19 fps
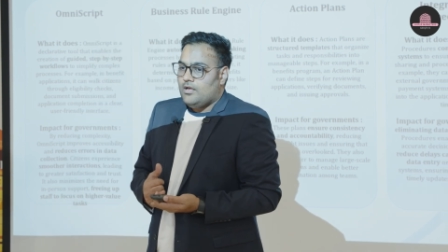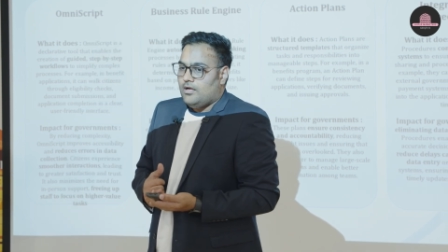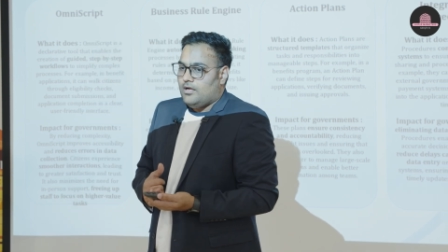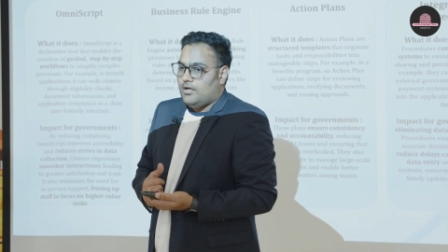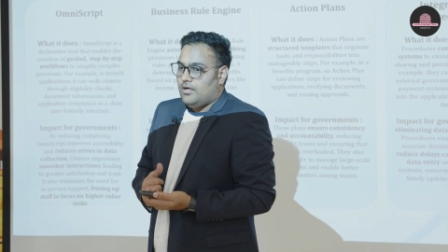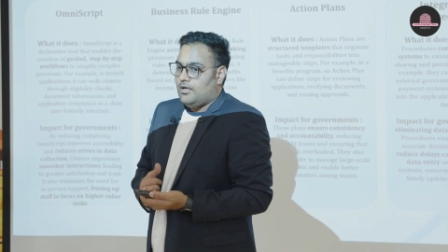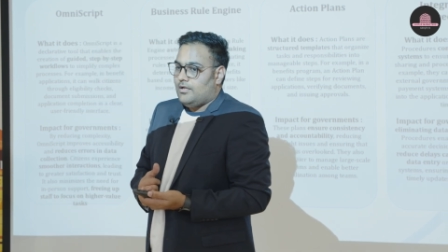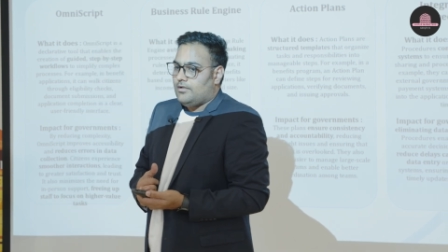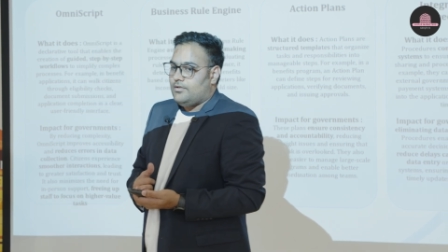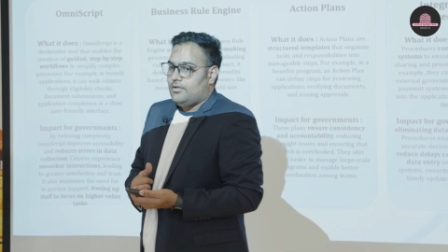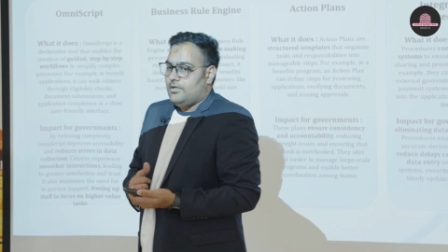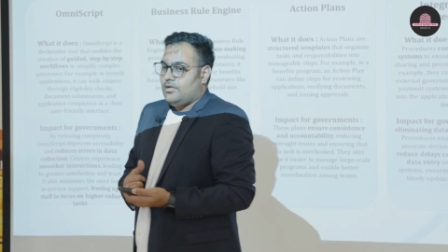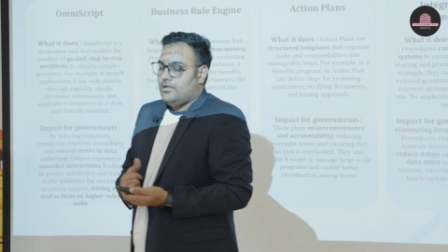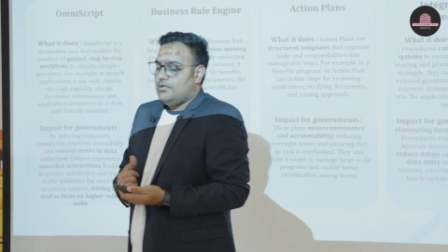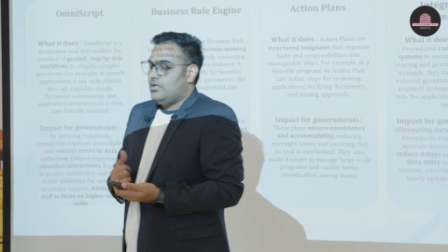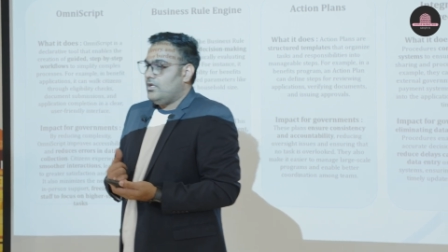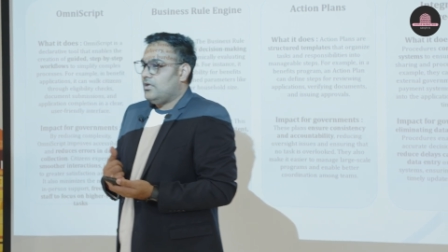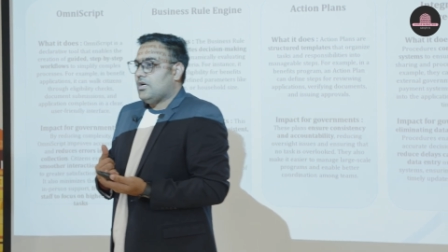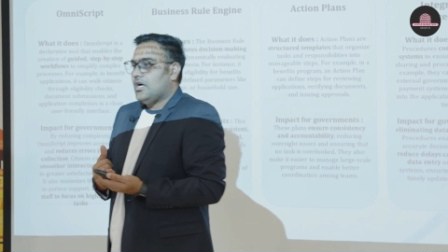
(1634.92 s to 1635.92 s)

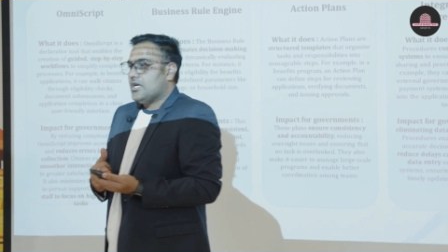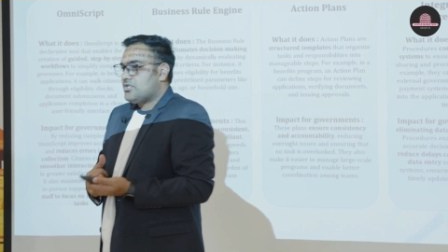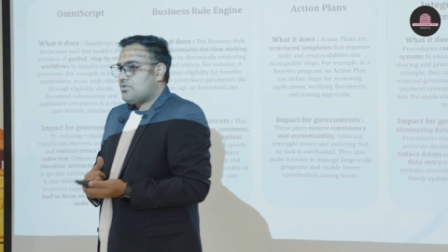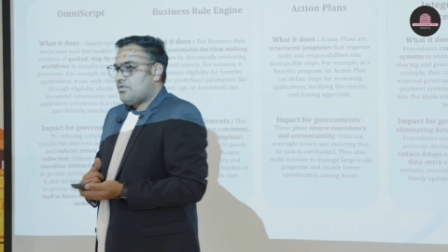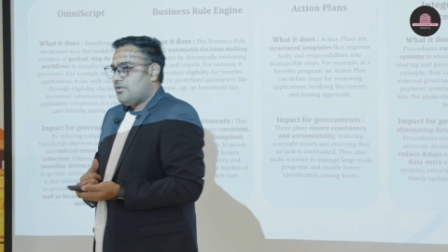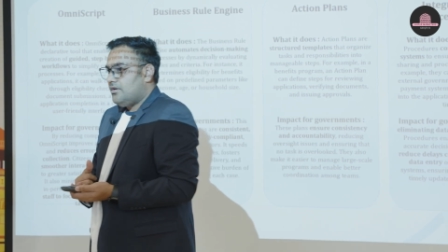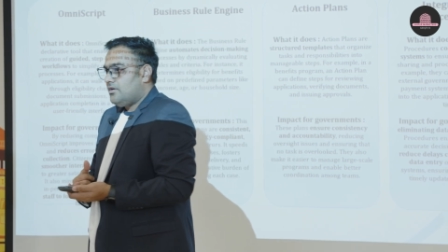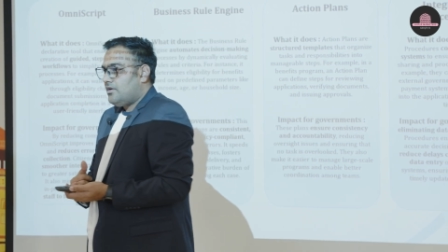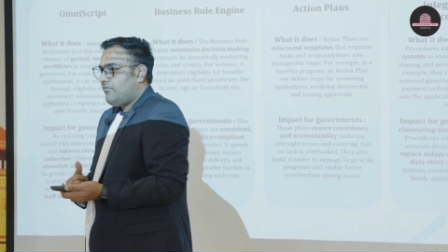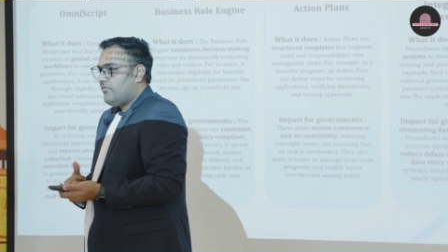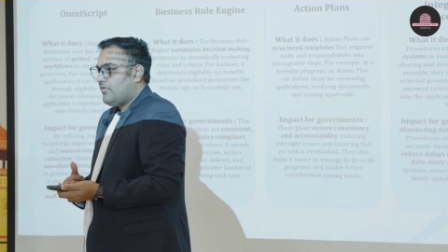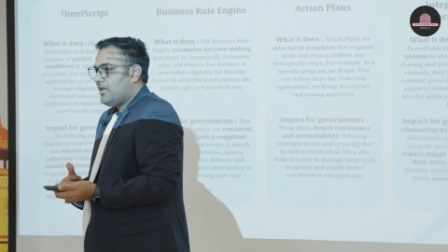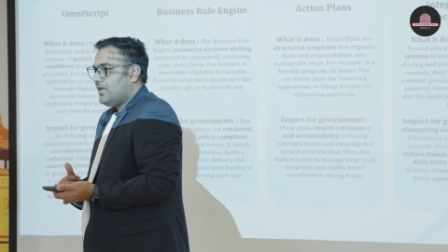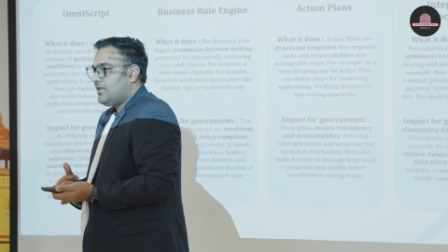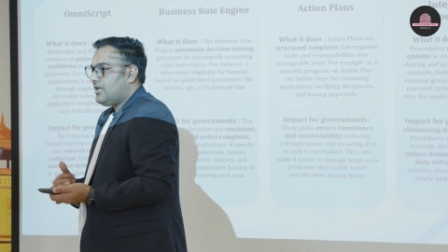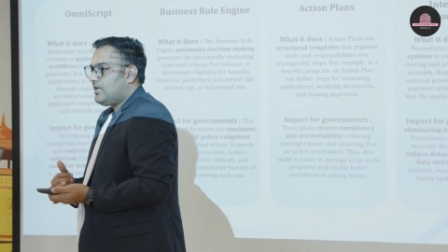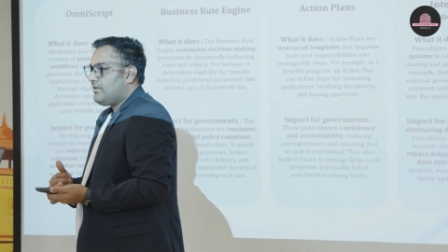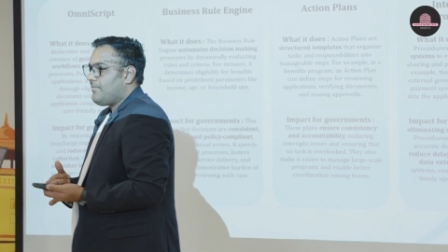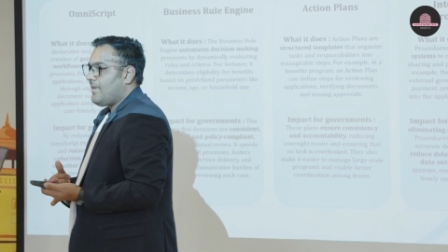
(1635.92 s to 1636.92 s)
the caste
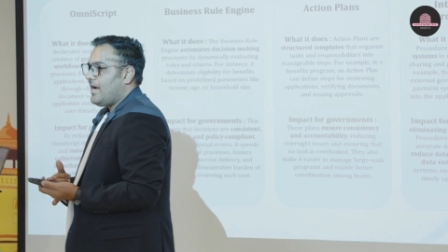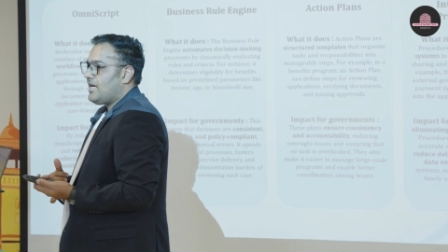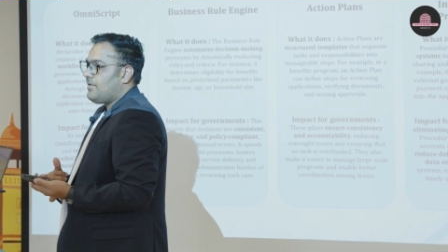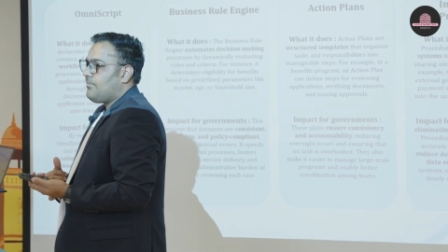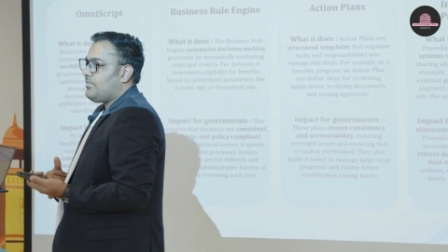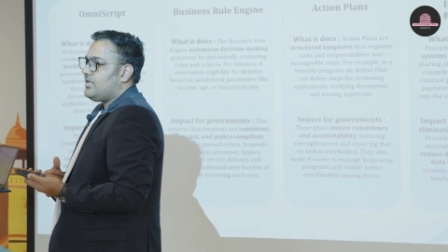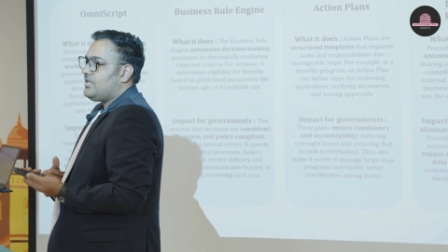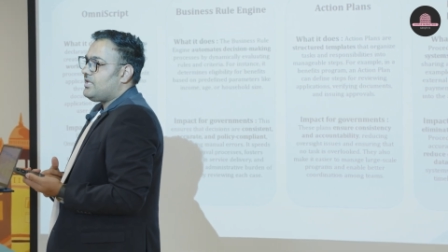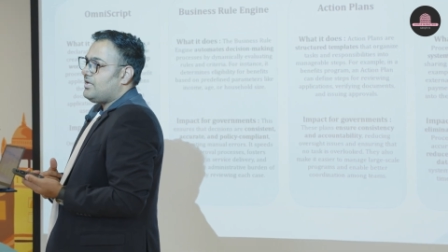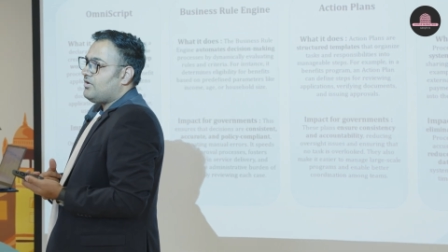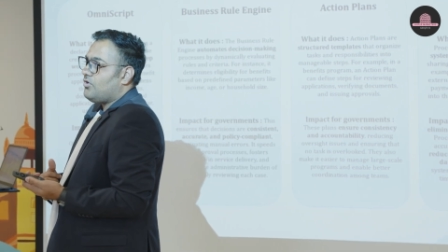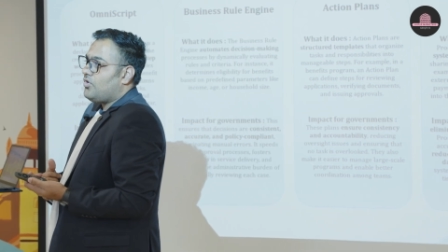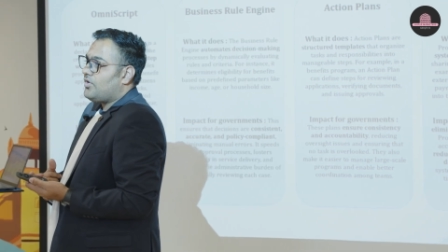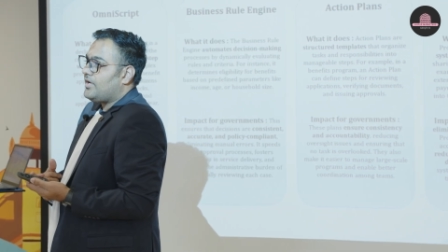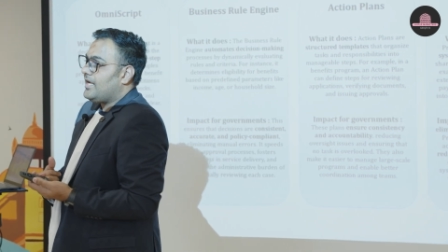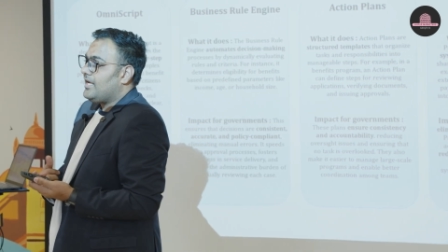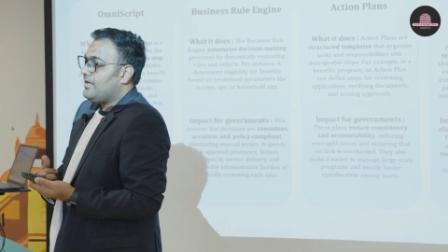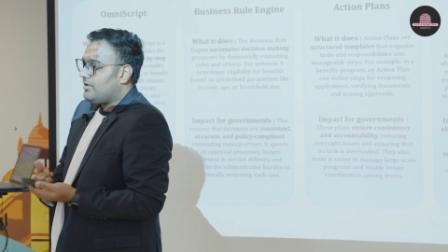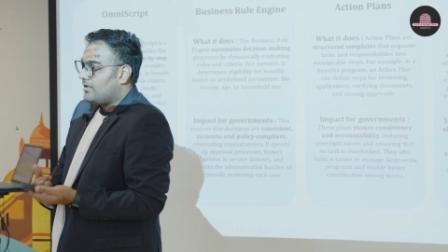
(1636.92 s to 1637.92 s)
certificate, it might be
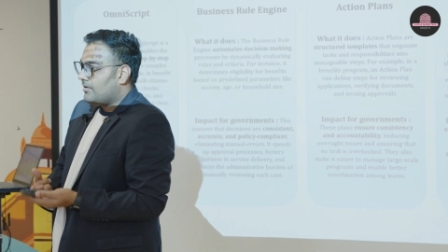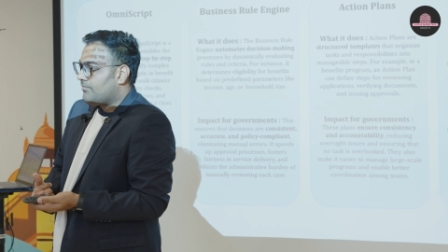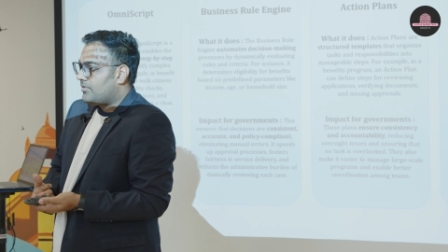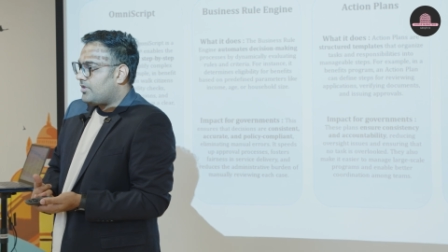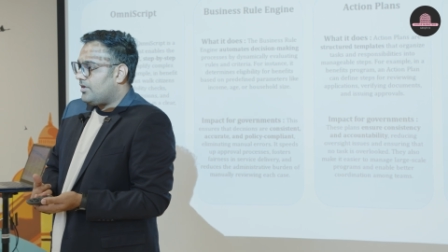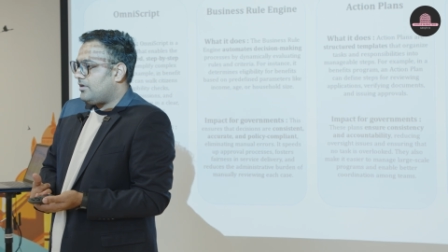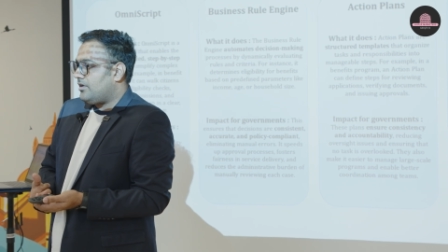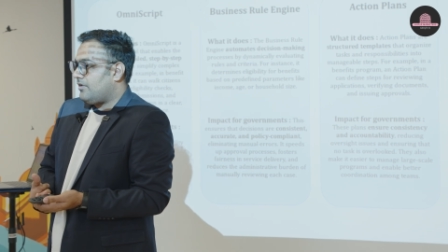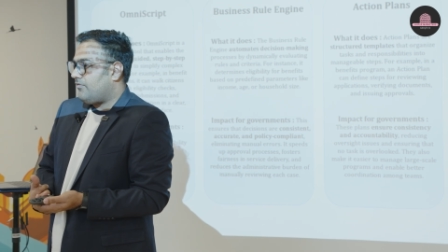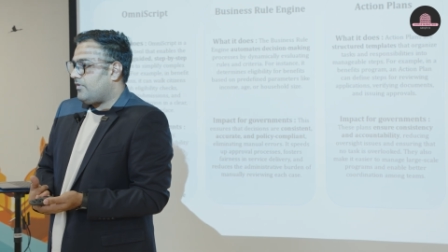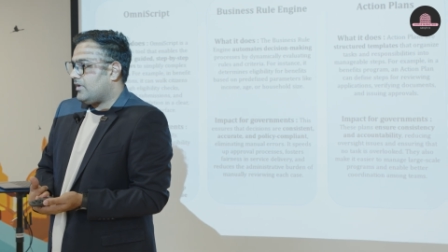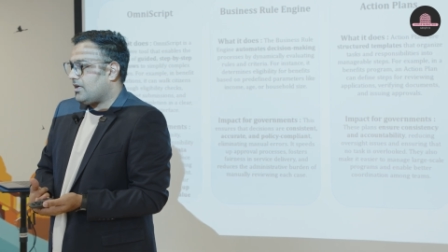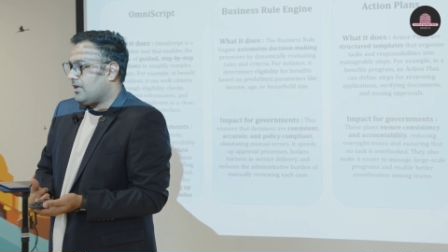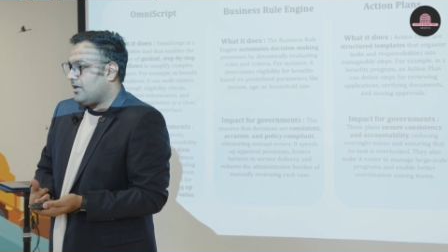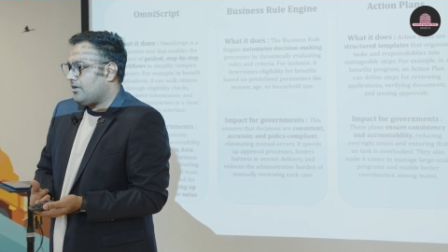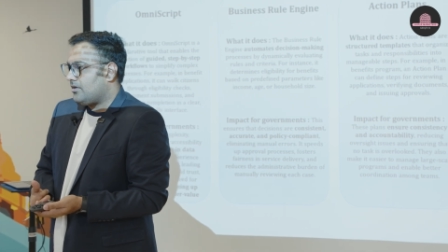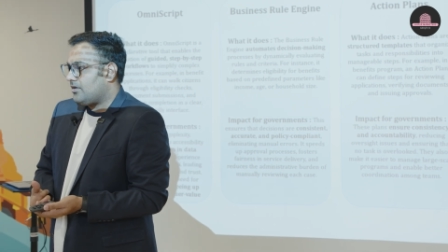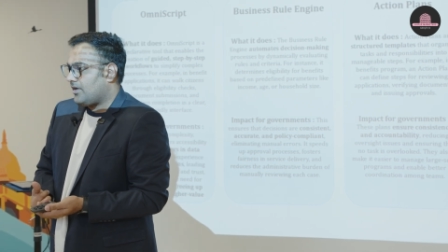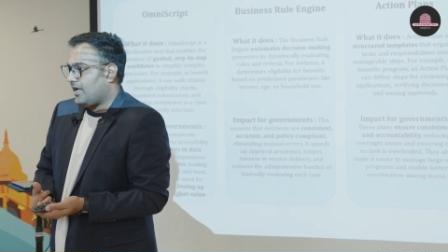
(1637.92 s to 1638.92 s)
your income
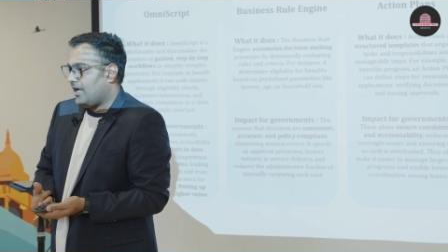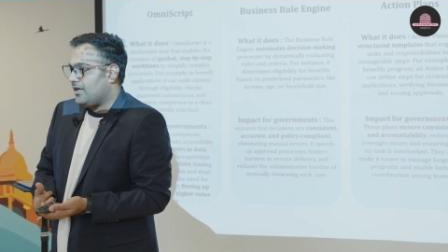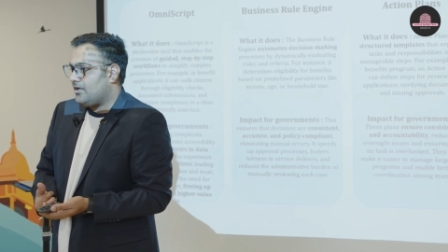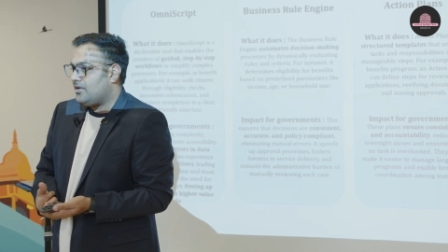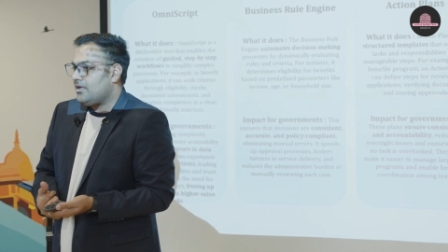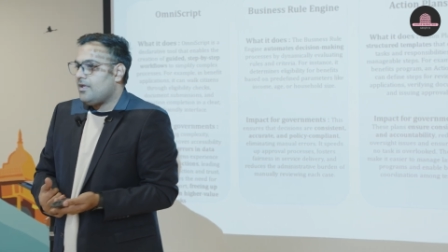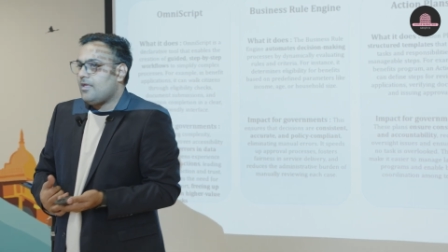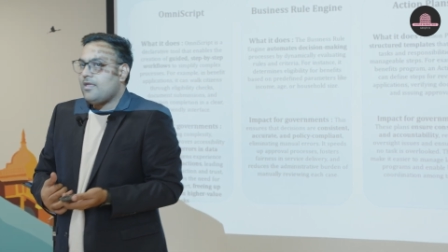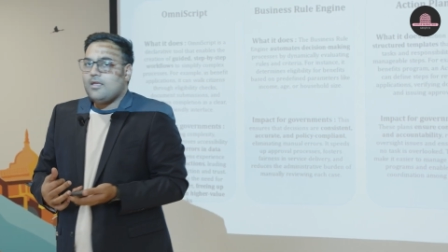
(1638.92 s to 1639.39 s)
certificate, right?